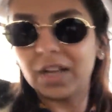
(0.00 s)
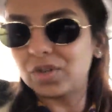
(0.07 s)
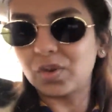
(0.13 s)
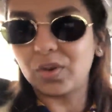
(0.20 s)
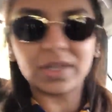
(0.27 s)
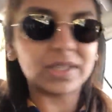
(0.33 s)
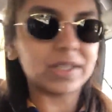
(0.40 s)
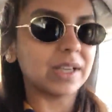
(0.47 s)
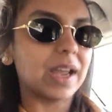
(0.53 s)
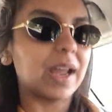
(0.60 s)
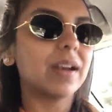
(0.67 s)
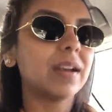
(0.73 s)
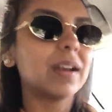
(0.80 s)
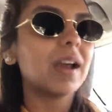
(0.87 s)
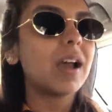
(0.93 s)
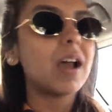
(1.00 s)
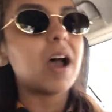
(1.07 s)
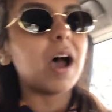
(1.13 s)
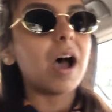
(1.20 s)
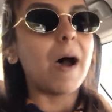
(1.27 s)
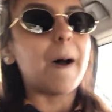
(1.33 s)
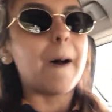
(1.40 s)
their choice again.
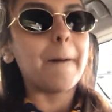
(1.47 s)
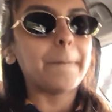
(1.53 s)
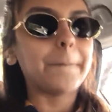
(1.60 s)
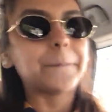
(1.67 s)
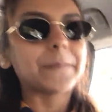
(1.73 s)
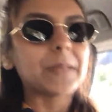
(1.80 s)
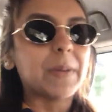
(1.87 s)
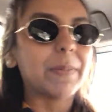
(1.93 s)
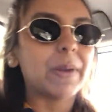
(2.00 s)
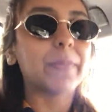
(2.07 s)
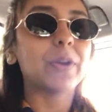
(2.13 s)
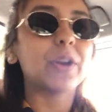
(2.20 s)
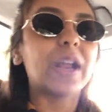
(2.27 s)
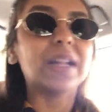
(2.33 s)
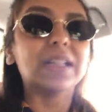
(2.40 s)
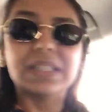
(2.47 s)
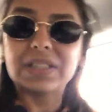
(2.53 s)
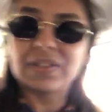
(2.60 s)
But I'm gonna end